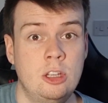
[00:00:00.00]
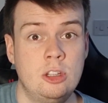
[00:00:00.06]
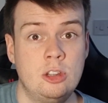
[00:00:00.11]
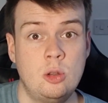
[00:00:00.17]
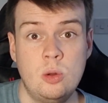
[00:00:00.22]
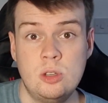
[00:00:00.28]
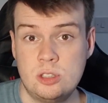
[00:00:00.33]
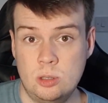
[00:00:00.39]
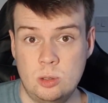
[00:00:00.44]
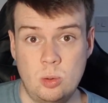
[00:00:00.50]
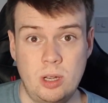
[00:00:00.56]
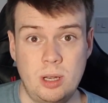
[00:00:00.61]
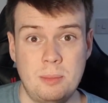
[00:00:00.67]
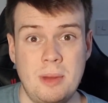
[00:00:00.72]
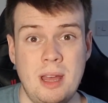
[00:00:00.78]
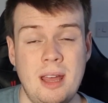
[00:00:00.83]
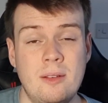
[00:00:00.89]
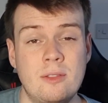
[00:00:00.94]
doing some quick
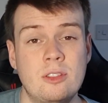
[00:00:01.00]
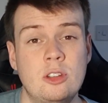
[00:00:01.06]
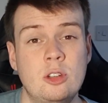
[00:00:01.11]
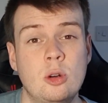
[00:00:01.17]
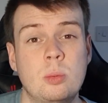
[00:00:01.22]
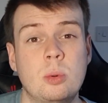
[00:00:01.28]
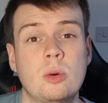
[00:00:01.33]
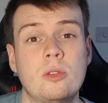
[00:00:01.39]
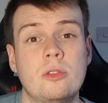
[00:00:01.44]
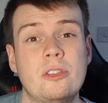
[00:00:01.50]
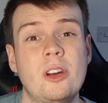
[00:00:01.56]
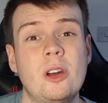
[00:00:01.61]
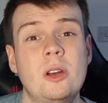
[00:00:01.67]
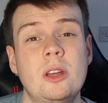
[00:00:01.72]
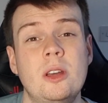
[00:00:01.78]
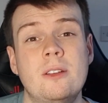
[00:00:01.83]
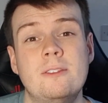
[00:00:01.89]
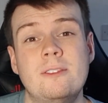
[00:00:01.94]
maths, your
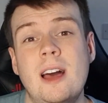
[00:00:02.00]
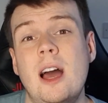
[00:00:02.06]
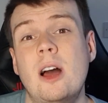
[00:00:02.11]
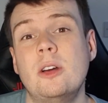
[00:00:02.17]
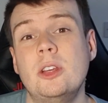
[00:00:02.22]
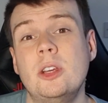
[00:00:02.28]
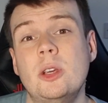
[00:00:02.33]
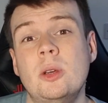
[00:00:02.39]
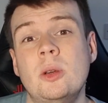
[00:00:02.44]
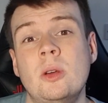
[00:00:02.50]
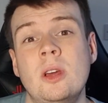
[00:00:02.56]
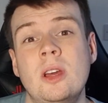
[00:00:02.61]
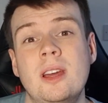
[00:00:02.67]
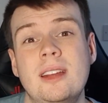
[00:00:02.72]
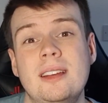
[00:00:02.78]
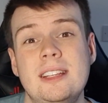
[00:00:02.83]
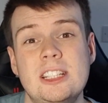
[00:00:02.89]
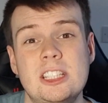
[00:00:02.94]
portfolio value
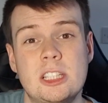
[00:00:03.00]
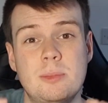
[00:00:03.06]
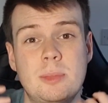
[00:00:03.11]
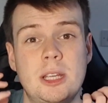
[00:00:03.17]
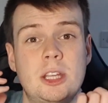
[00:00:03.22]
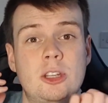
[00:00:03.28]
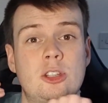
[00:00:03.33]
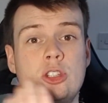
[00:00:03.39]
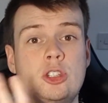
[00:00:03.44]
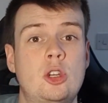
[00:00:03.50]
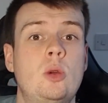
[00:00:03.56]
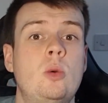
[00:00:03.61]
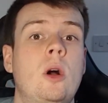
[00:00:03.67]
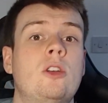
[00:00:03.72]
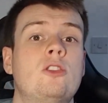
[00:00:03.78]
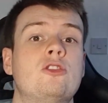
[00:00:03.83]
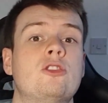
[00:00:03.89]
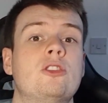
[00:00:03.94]
needs to be
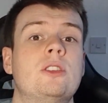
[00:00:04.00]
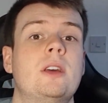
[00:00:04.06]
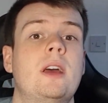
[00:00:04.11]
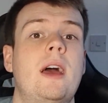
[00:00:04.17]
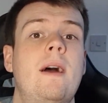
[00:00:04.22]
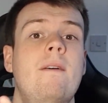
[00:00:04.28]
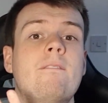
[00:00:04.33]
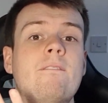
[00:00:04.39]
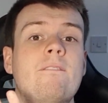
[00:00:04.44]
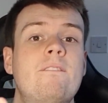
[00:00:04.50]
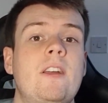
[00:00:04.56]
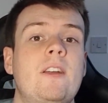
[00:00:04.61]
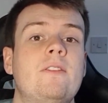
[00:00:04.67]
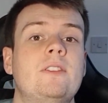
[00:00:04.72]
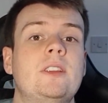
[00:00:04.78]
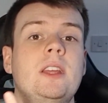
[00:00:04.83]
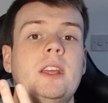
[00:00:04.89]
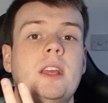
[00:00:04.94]

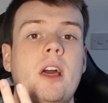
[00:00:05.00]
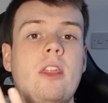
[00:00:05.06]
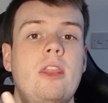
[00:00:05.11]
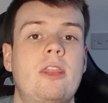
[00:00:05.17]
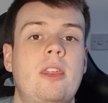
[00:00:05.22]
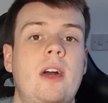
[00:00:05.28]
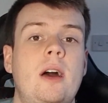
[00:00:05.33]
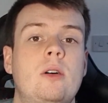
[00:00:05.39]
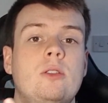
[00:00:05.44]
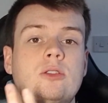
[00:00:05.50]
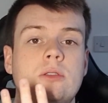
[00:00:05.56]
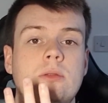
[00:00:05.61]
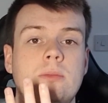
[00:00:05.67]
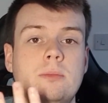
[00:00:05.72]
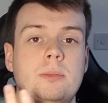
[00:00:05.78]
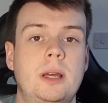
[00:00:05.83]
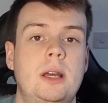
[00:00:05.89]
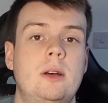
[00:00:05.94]

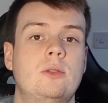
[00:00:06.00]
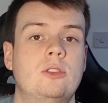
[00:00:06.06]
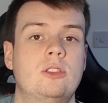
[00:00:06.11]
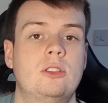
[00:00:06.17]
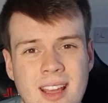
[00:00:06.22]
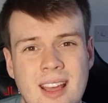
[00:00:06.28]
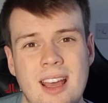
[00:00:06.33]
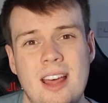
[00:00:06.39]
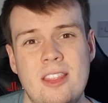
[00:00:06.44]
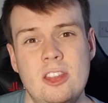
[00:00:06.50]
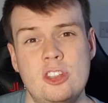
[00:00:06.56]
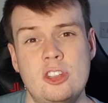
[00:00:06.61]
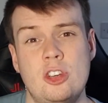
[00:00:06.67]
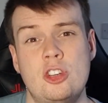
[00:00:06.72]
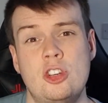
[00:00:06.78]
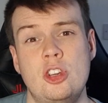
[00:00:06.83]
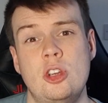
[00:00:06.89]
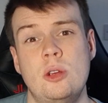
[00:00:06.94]
£250,000. And this
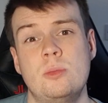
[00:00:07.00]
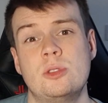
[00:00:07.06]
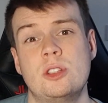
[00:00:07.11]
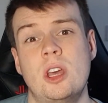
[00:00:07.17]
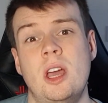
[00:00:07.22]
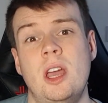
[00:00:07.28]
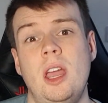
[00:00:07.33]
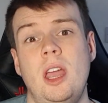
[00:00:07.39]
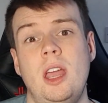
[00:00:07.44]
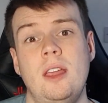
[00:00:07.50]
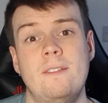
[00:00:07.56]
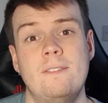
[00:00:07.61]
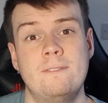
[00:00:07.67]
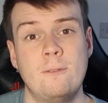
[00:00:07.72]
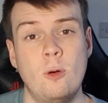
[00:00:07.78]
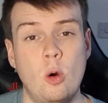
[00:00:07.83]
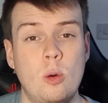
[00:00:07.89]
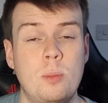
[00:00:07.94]
assumes a
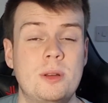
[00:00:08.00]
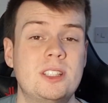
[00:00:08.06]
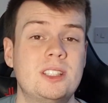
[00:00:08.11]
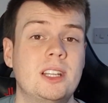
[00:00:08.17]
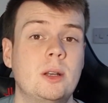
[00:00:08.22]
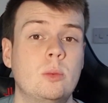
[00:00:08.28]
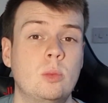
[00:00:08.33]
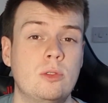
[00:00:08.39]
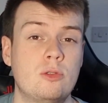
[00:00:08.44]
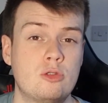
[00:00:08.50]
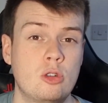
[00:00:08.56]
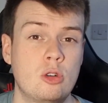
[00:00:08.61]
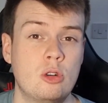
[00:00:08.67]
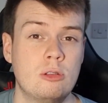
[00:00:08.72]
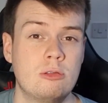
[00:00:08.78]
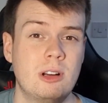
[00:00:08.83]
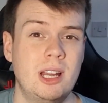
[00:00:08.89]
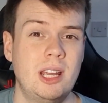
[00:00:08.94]
4%
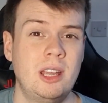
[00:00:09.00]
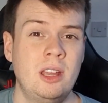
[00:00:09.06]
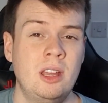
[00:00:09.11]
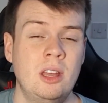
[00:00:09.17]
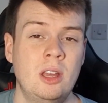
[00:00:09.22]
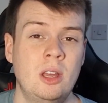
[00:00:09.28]
withdrawal rate,